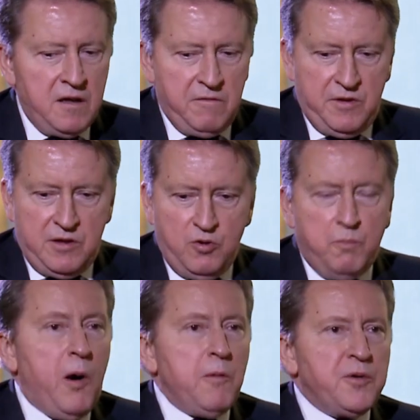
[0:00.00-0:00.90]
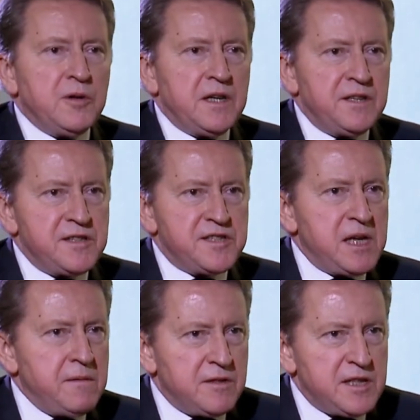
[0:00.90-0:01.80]
We do populate the
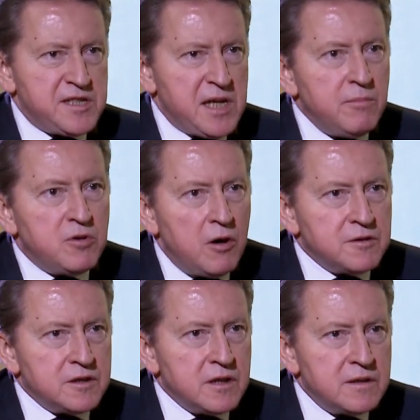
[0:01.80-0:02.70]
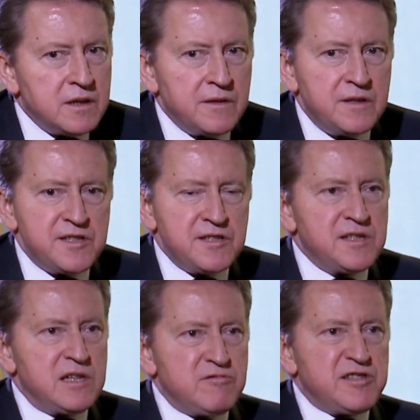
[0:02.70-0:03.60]
same, the same continent and this
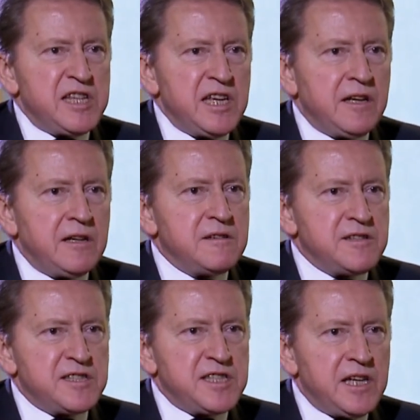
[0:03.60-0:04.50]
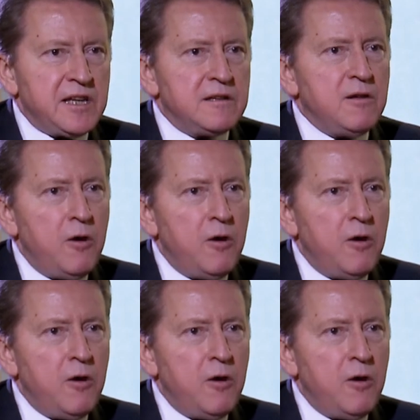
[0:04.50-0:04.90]
is our sacred, a sacred